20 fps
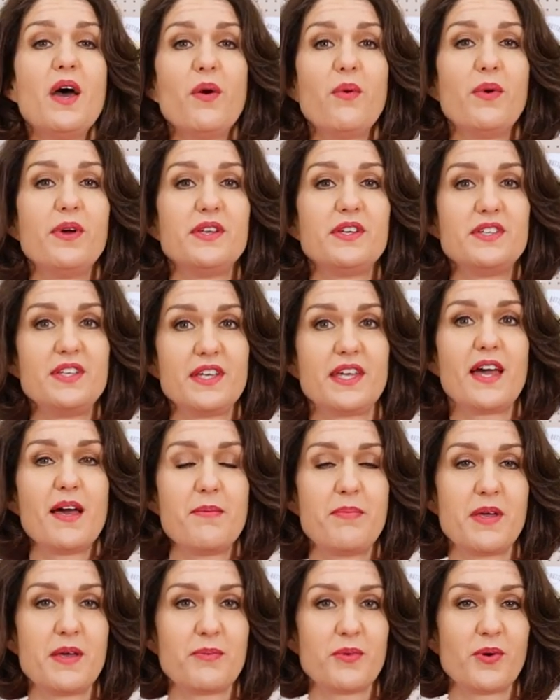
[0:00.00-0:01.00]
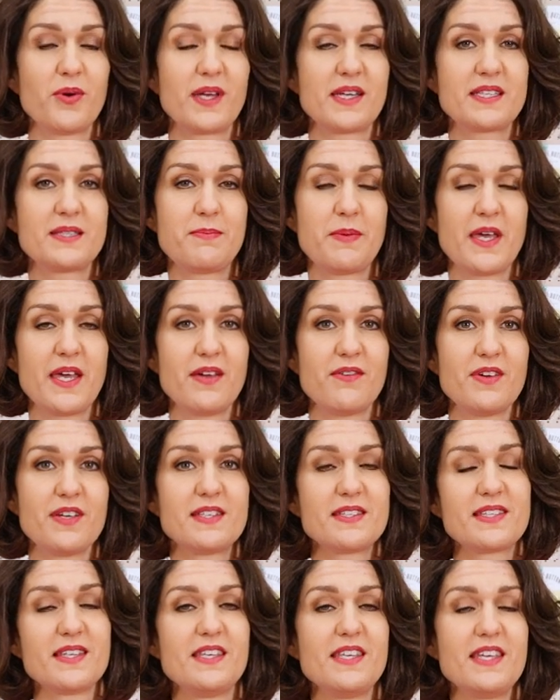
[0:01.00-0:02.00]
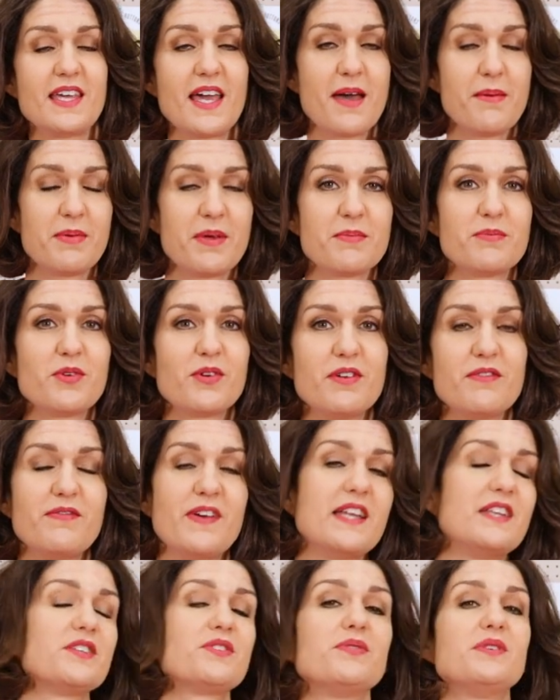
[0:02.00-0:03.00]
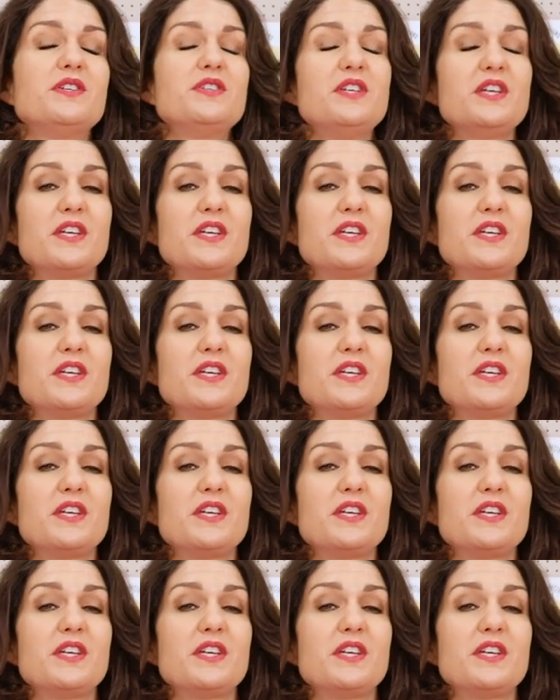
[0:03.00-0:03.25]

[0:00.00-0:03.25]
once you get a bit more experience and you get a bit more adventurous,